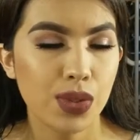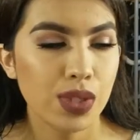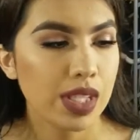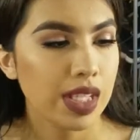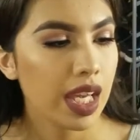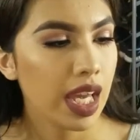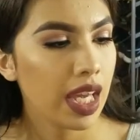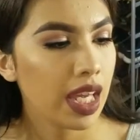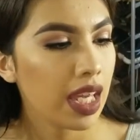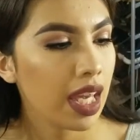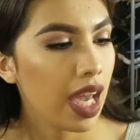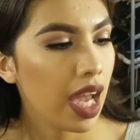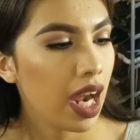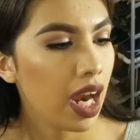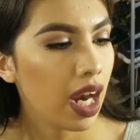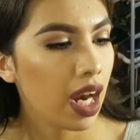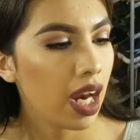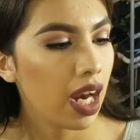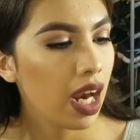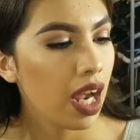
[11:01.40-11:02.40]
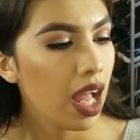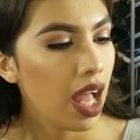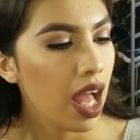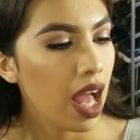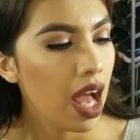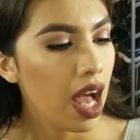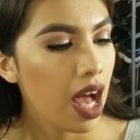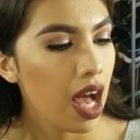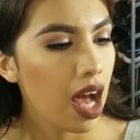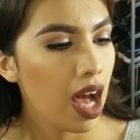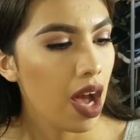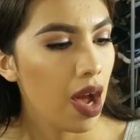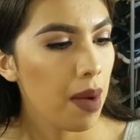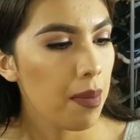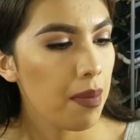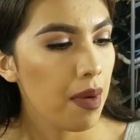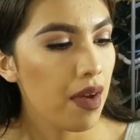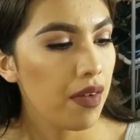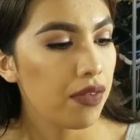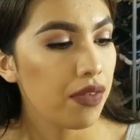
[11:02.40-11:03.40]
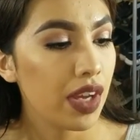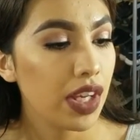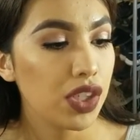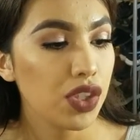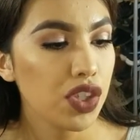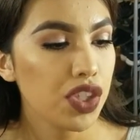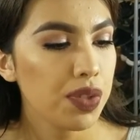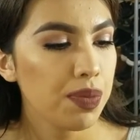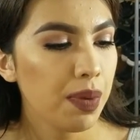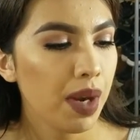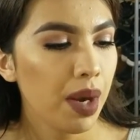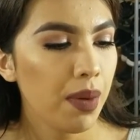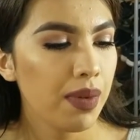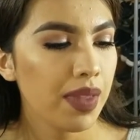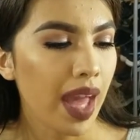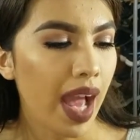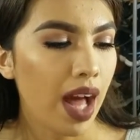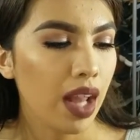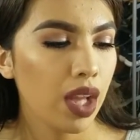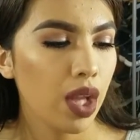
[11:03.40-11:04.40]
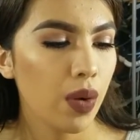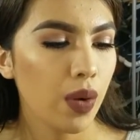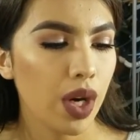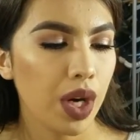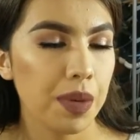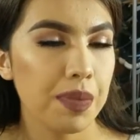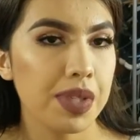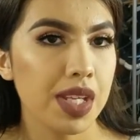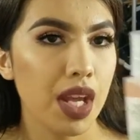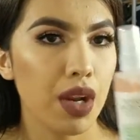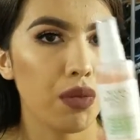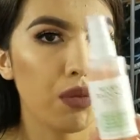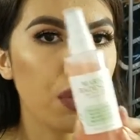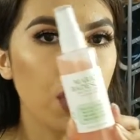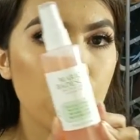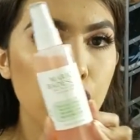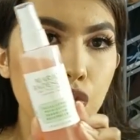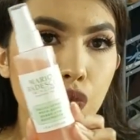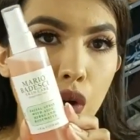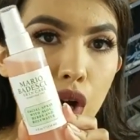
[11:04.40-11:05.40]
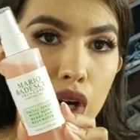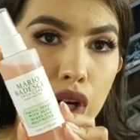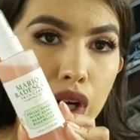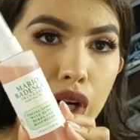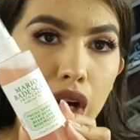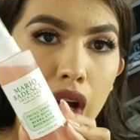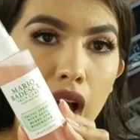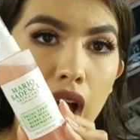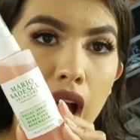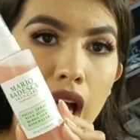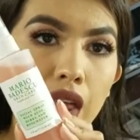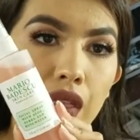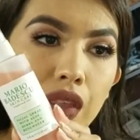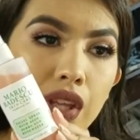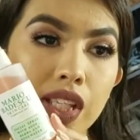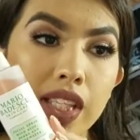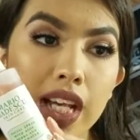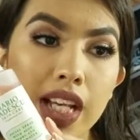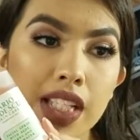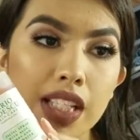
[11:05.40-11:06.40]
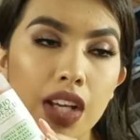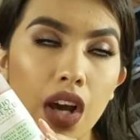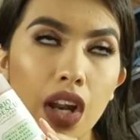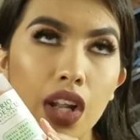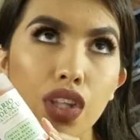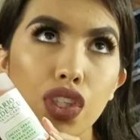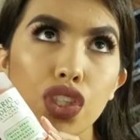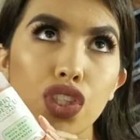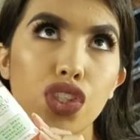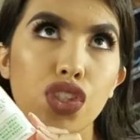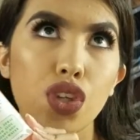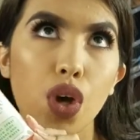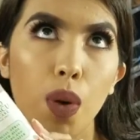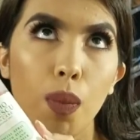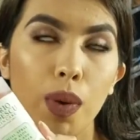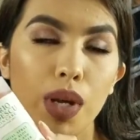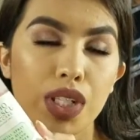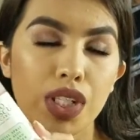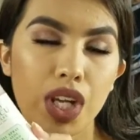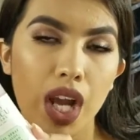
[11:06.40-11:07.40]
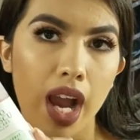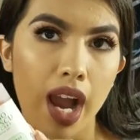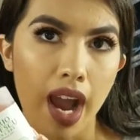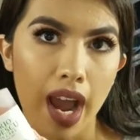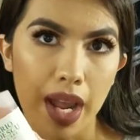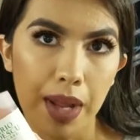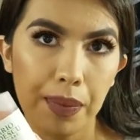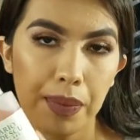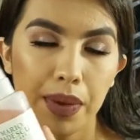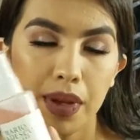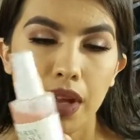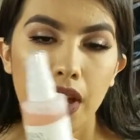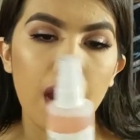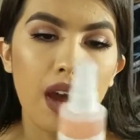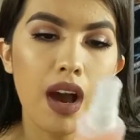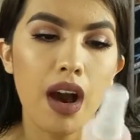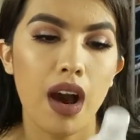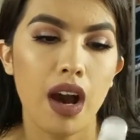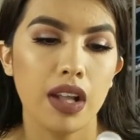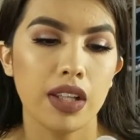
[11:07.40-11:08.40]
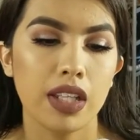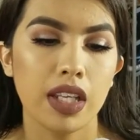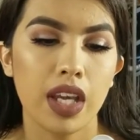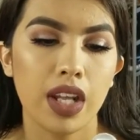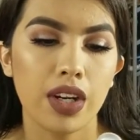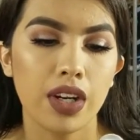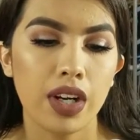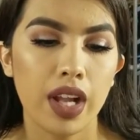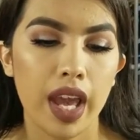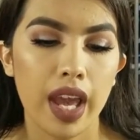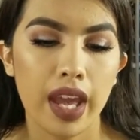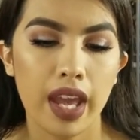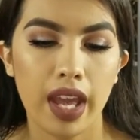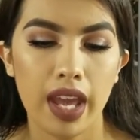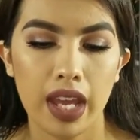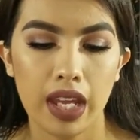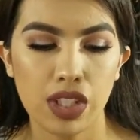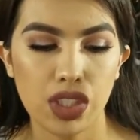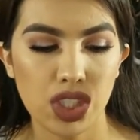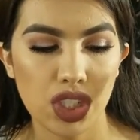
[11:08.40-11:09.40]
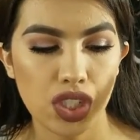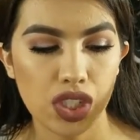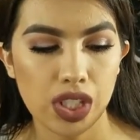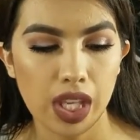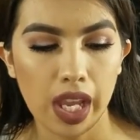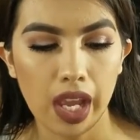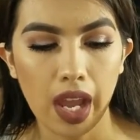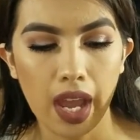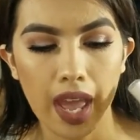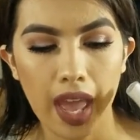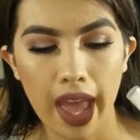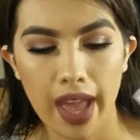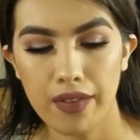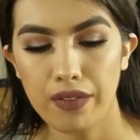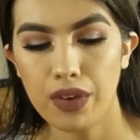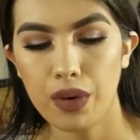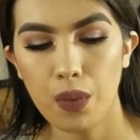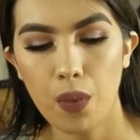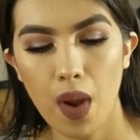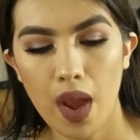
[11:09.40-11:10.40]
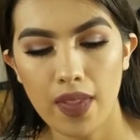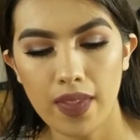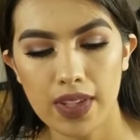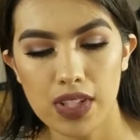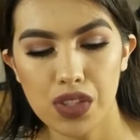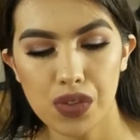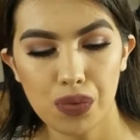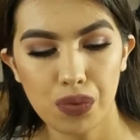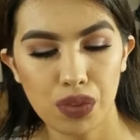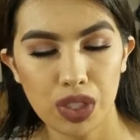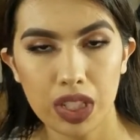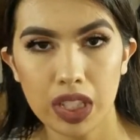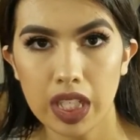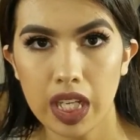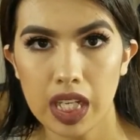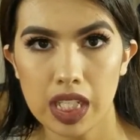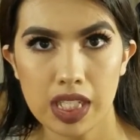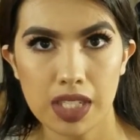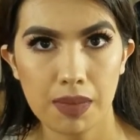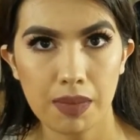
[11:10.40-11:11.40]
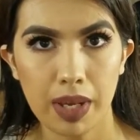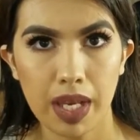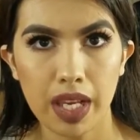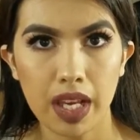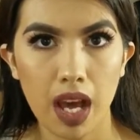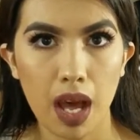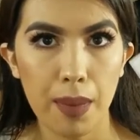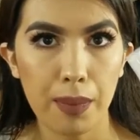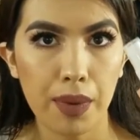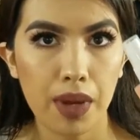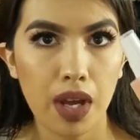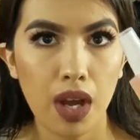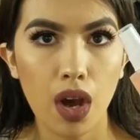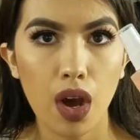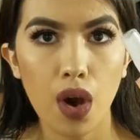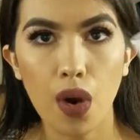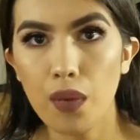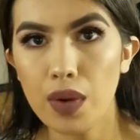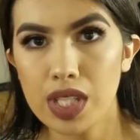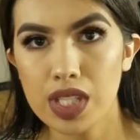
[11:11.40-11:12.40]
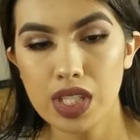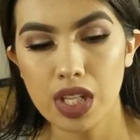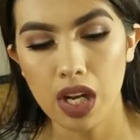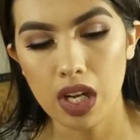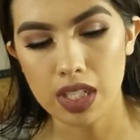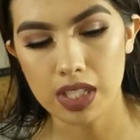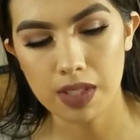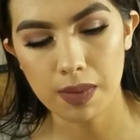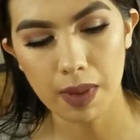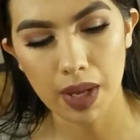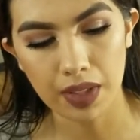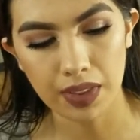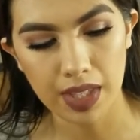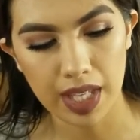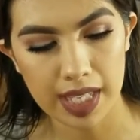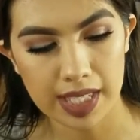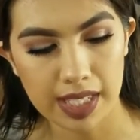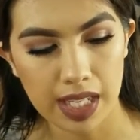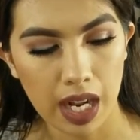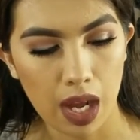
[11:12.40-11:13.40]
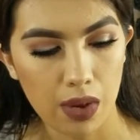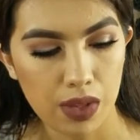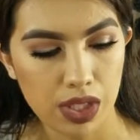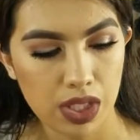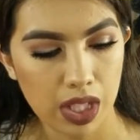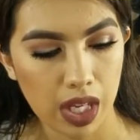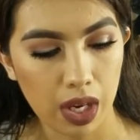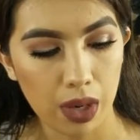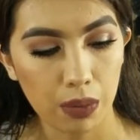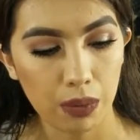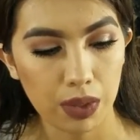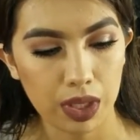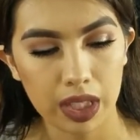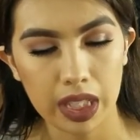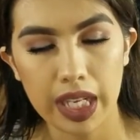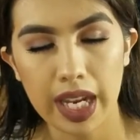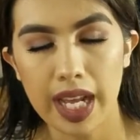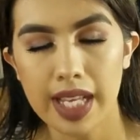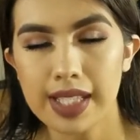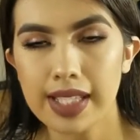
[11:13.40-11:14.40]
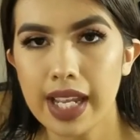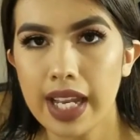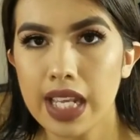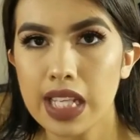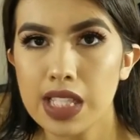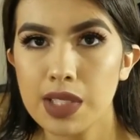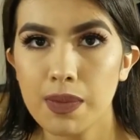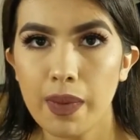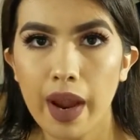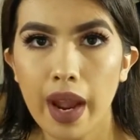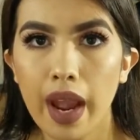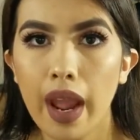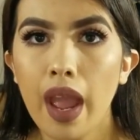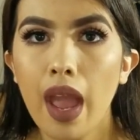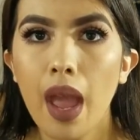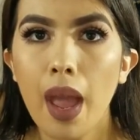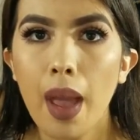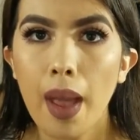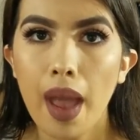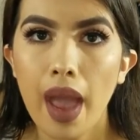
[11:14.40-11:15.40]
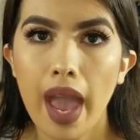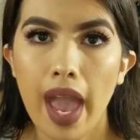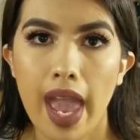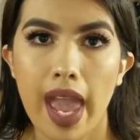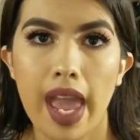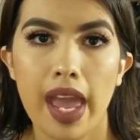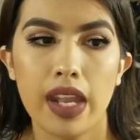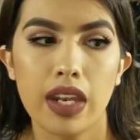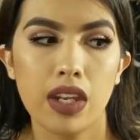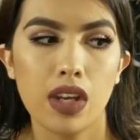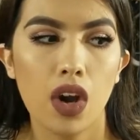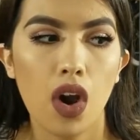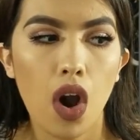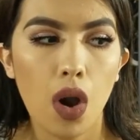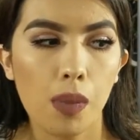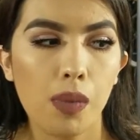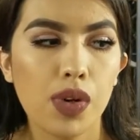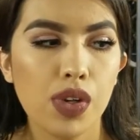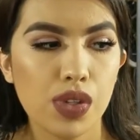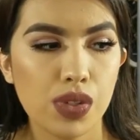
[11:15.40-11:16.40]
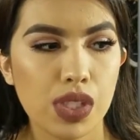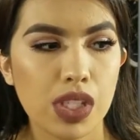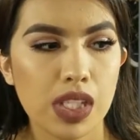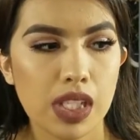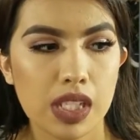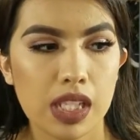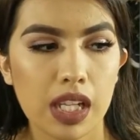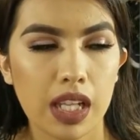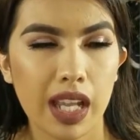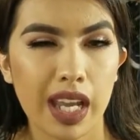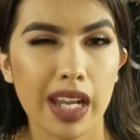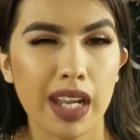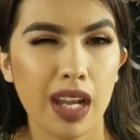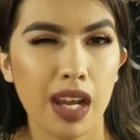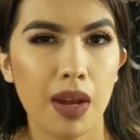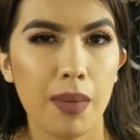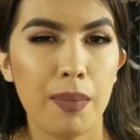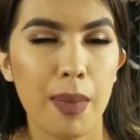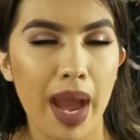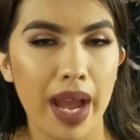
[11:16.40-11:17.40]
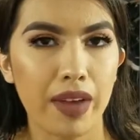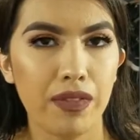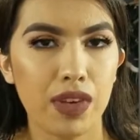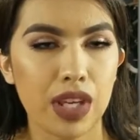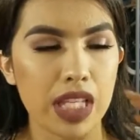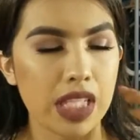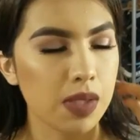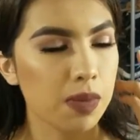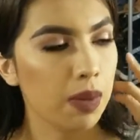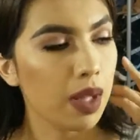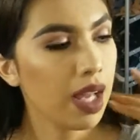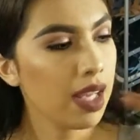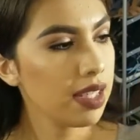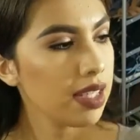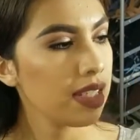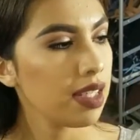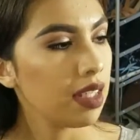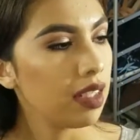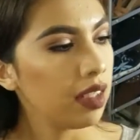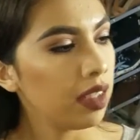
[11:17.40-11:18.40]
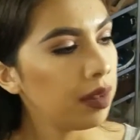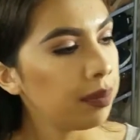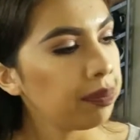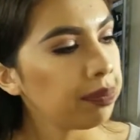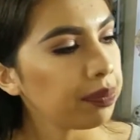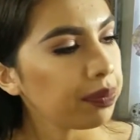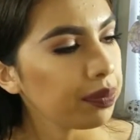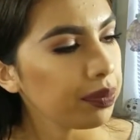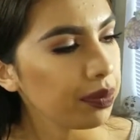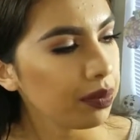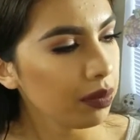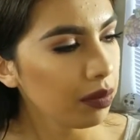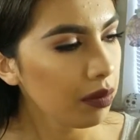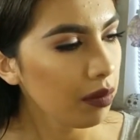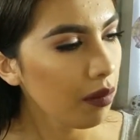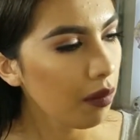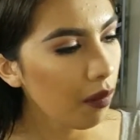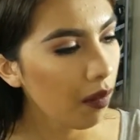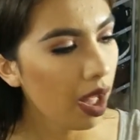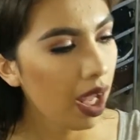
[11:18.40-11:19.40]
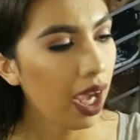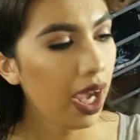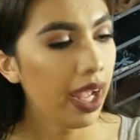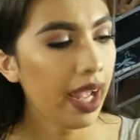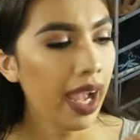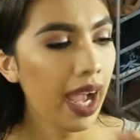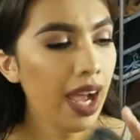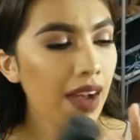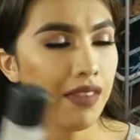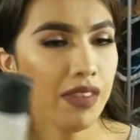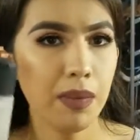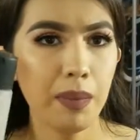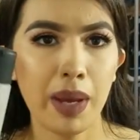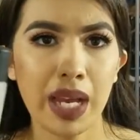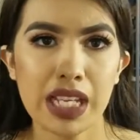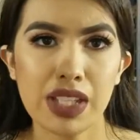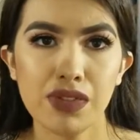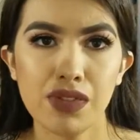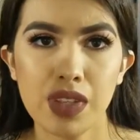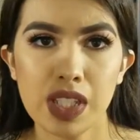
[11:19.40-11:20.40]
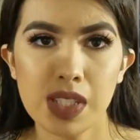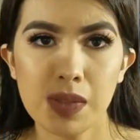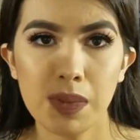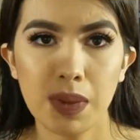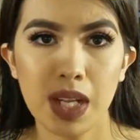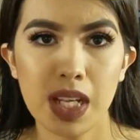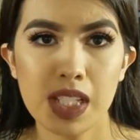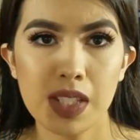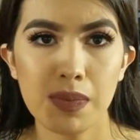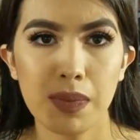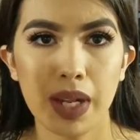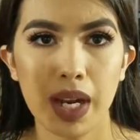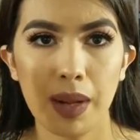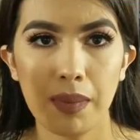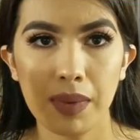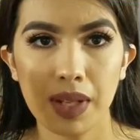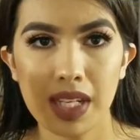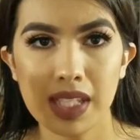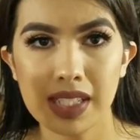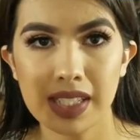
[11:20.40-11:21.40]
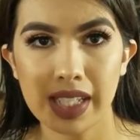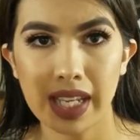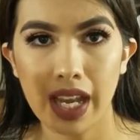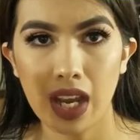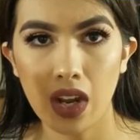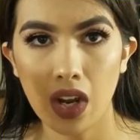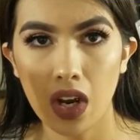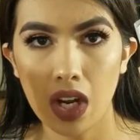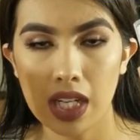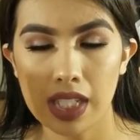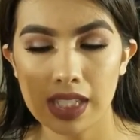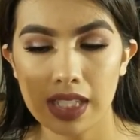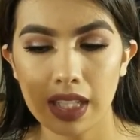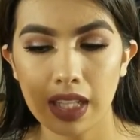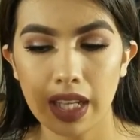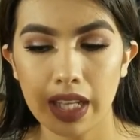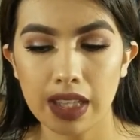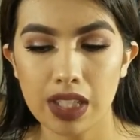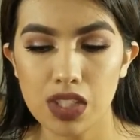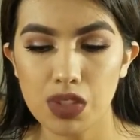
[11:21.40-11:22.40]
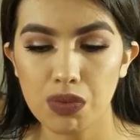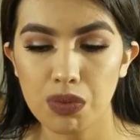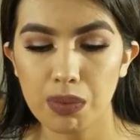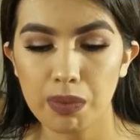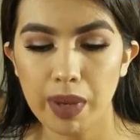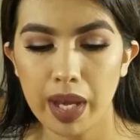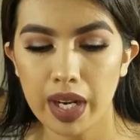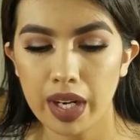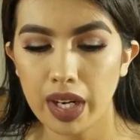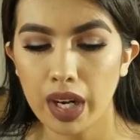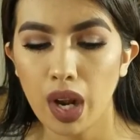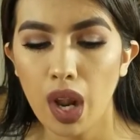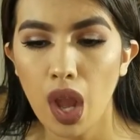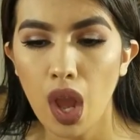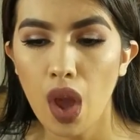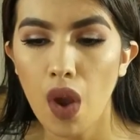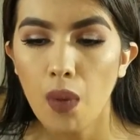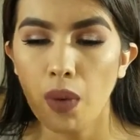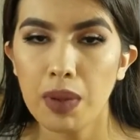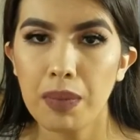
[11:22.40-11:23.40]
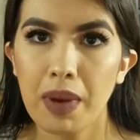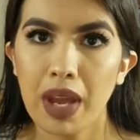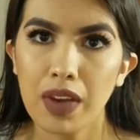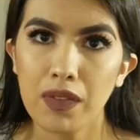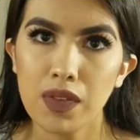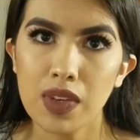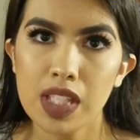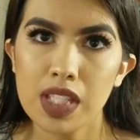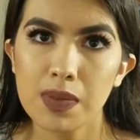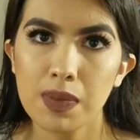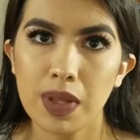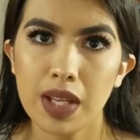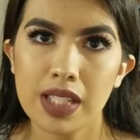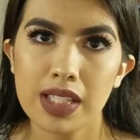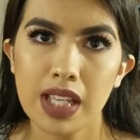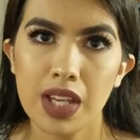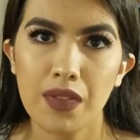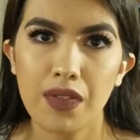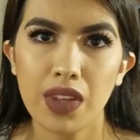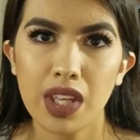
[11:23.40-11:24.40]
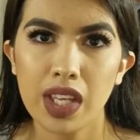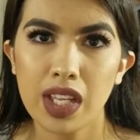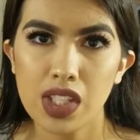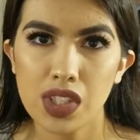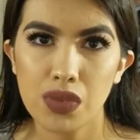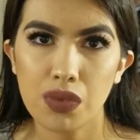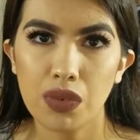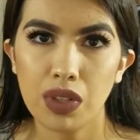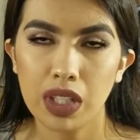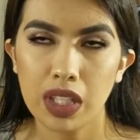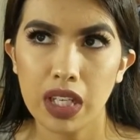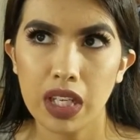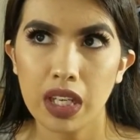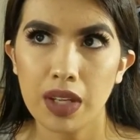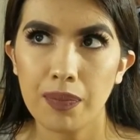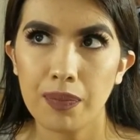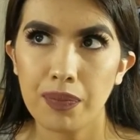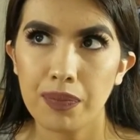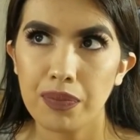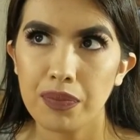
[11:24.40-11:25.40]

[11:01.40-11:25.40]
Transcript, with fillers: skincare facial spray with aloe herbs and rose water. This has gotten so much hype on the internet, and just like everyone that's really into makeup always talks about this and how it's like a really nice setting spray. And almost like MAC Fix Plus. I have the MAC Fix Plus, but I'm gonna say I honestly like this one better. With MAC Fix Plus, I feel like it's really,